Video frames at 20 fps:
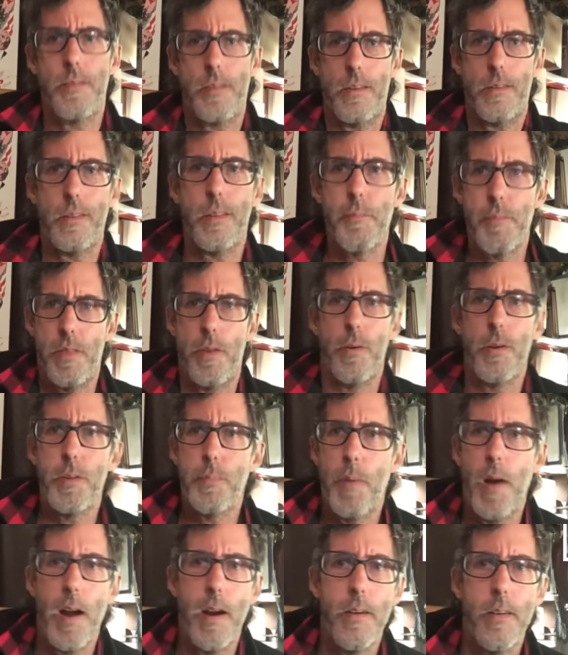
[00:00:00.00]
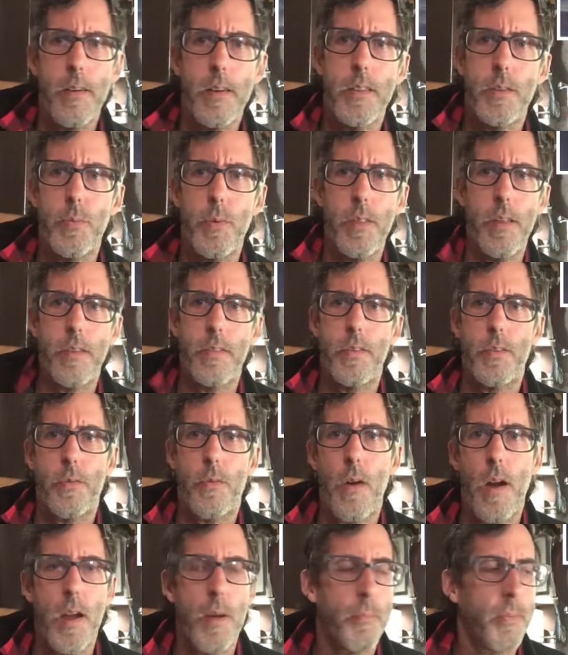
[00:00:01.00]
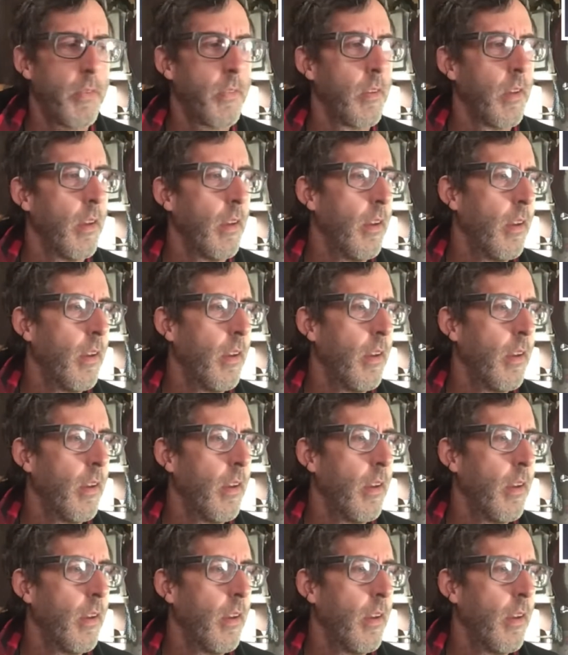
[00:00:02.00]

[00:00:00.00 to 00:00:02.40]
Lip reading: some of those pirates with the stripes,